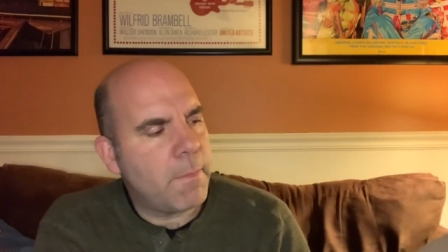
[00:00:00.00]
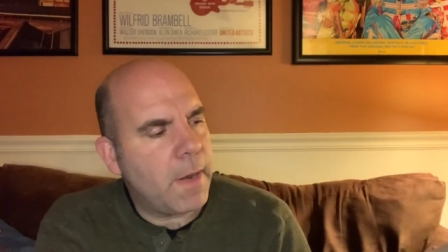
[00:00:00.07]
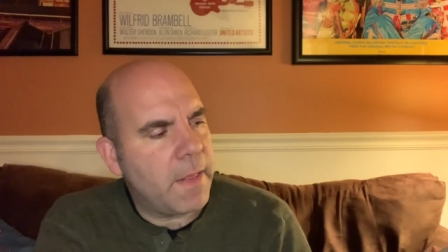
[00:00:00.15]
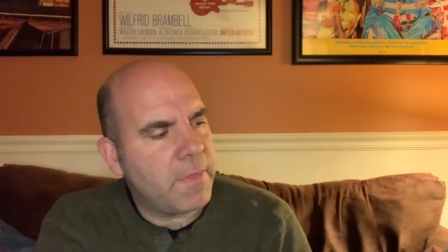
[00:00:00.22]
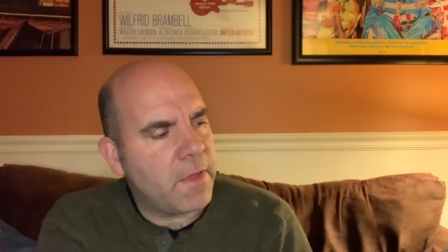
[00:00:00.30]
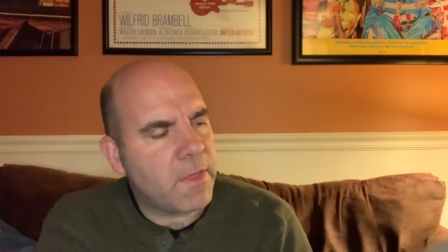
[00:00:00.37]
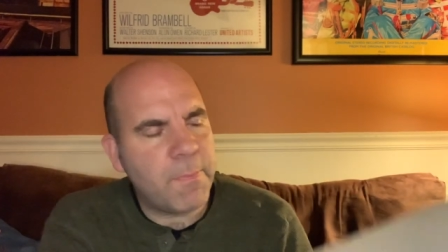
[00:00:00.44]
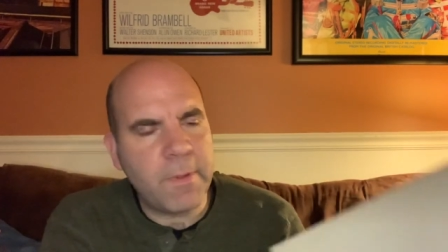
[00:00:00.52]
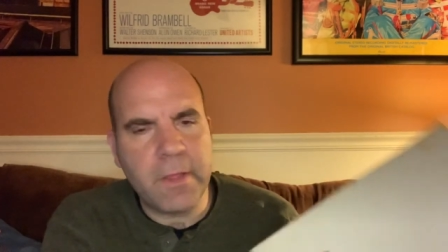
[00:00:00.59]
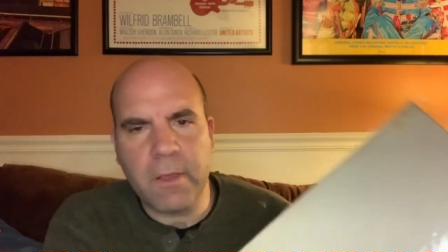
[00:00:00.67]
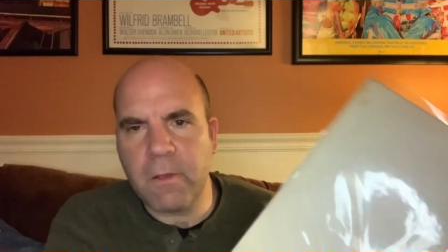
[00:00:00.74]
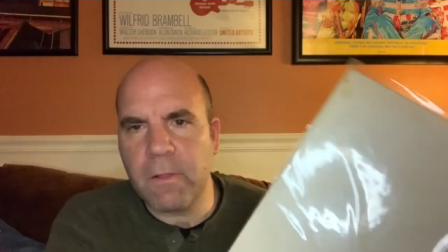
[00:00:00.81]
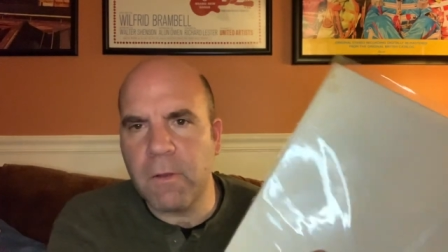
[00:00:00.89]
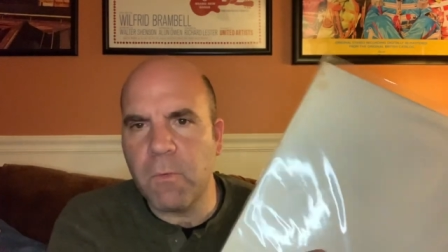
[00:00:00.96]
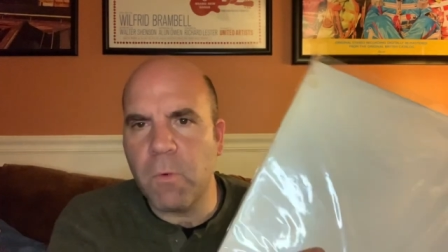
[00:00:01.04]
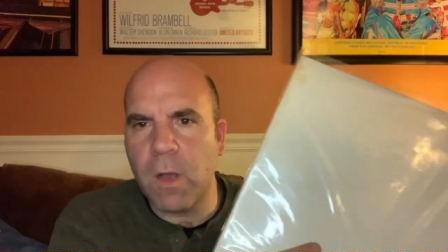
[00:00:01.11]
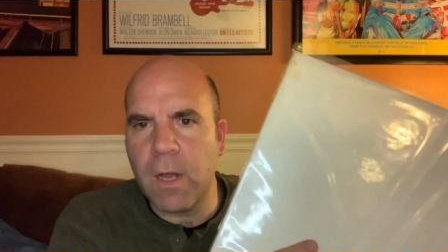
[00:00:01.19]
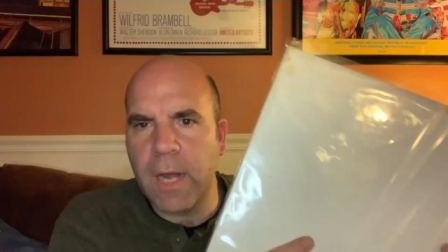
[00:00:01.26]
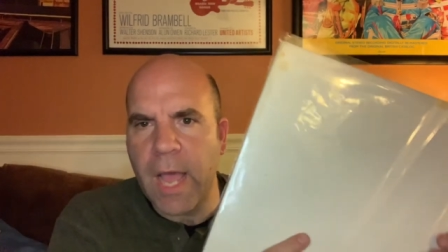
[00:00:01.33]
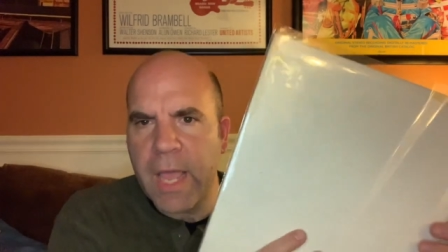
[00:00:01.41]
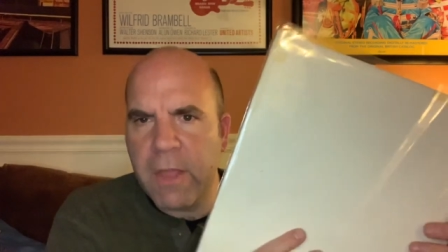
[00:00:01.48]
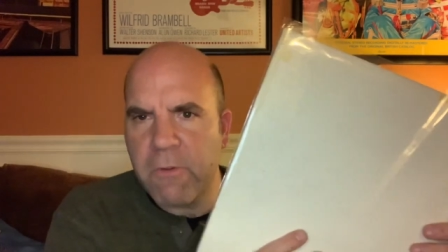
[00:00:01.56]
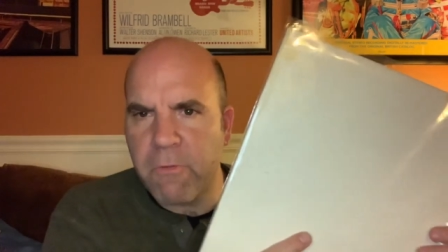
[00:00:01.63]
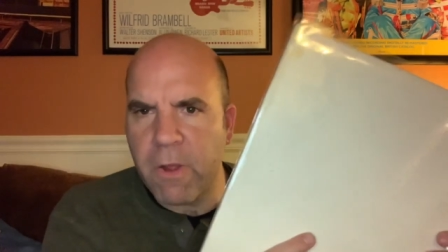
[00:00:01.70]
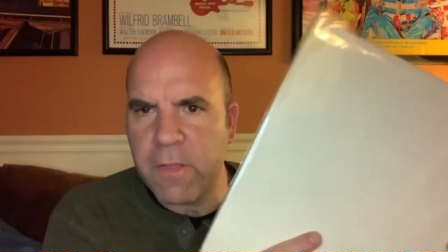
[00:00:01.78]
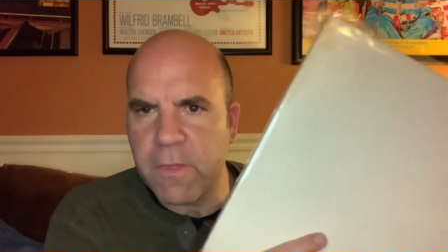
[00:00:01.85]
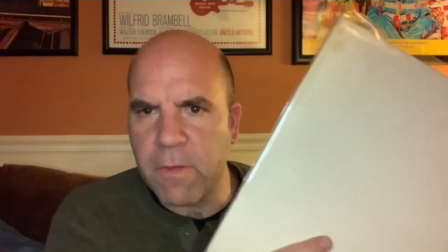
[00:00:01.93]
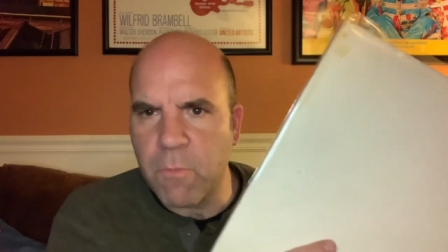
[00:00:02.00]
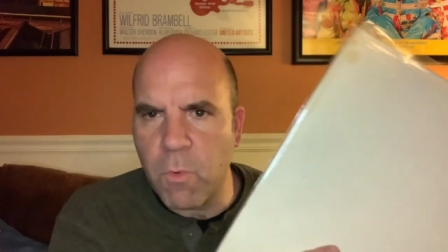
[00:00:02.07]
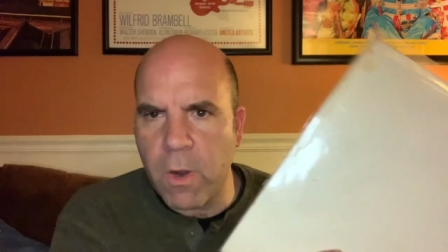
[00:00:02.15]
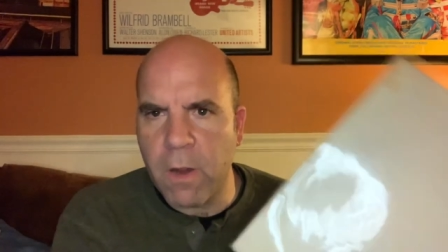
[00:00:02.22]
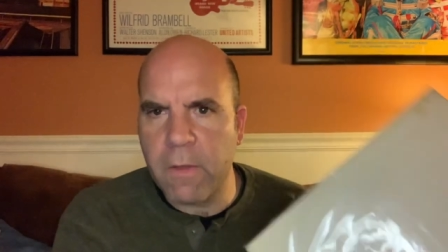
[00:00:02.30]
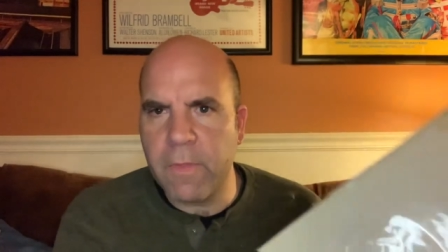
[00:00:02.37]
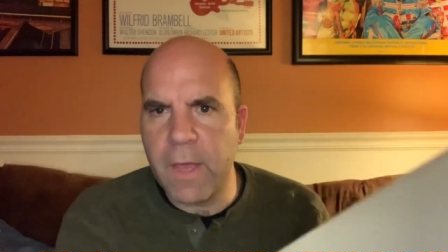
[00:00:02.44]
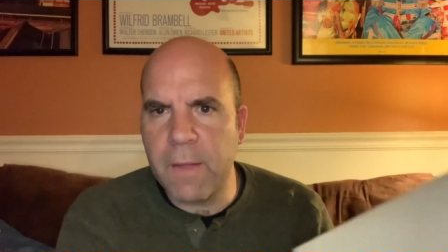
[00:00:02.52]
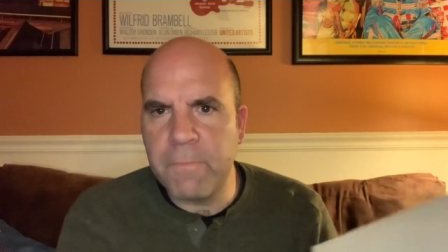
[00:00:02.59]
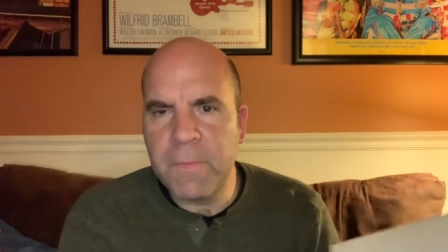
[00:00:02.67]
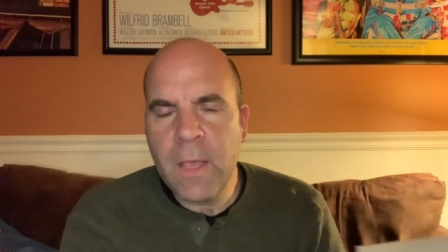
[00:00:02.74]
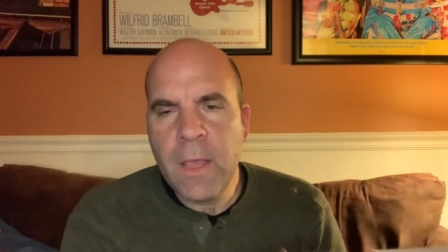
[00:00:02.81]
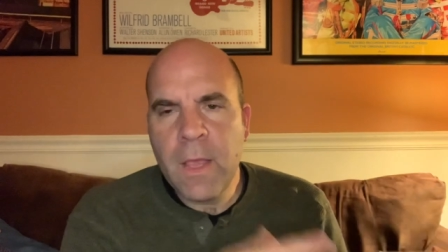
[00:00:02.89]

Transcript: But on this particular one, I had read somewhere that